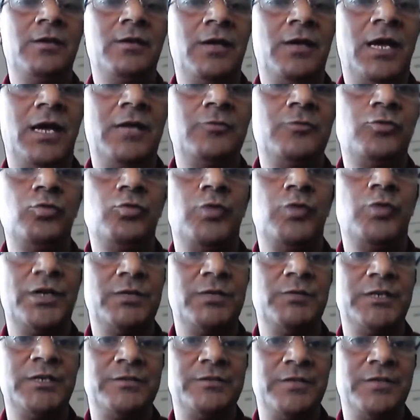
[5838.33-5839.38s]
I'll do
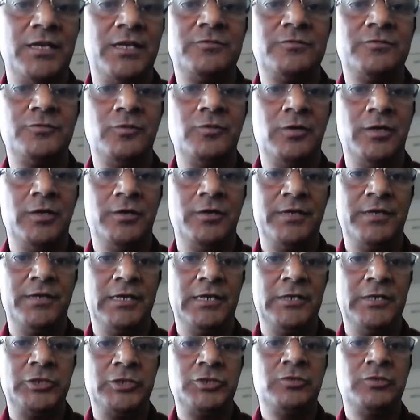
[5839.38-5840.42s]
whatever it takes to learn
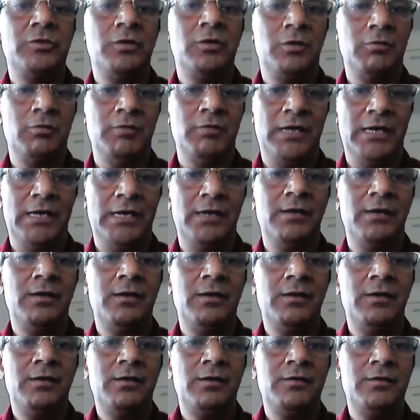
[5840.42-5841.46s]
English well.
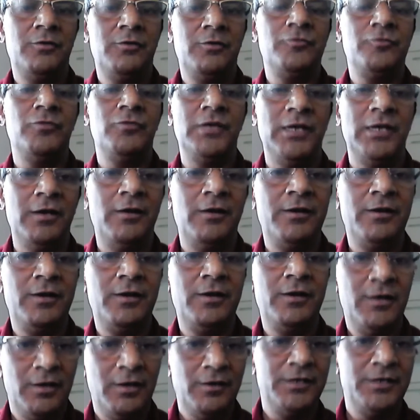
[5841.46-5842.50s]
Not only
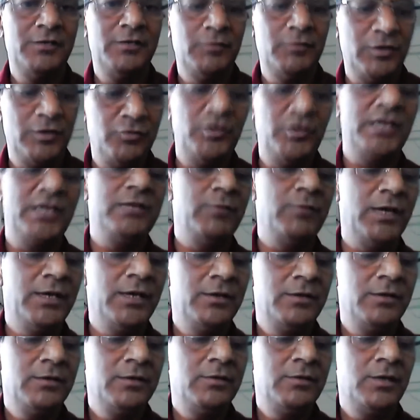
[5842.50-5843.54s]
learning we're doing anyway,
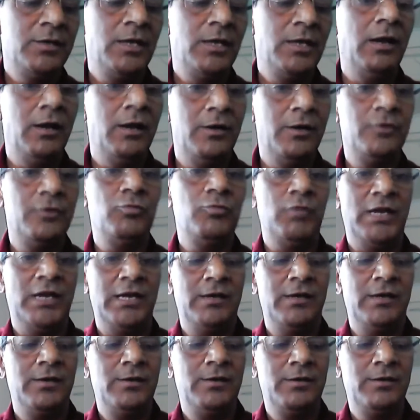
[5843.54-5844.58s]
learn well,
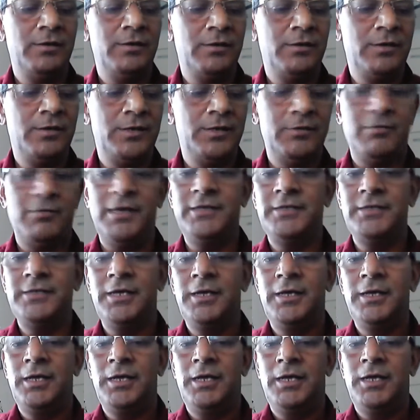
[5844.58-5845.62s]
right?
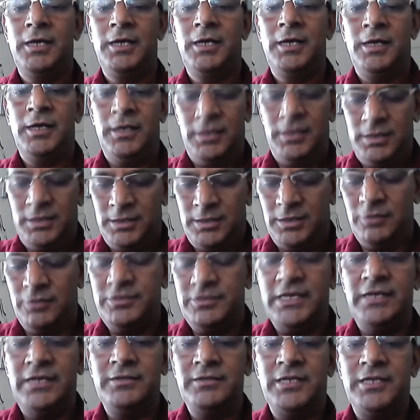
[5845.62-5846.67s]

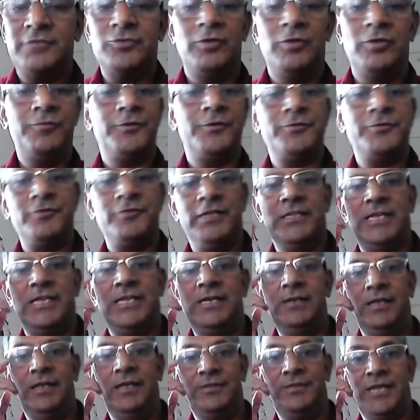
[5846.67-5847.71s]
Okay, that's all for today
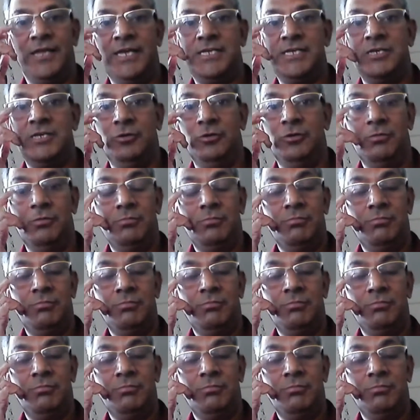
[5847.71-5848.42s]
then. Thank you.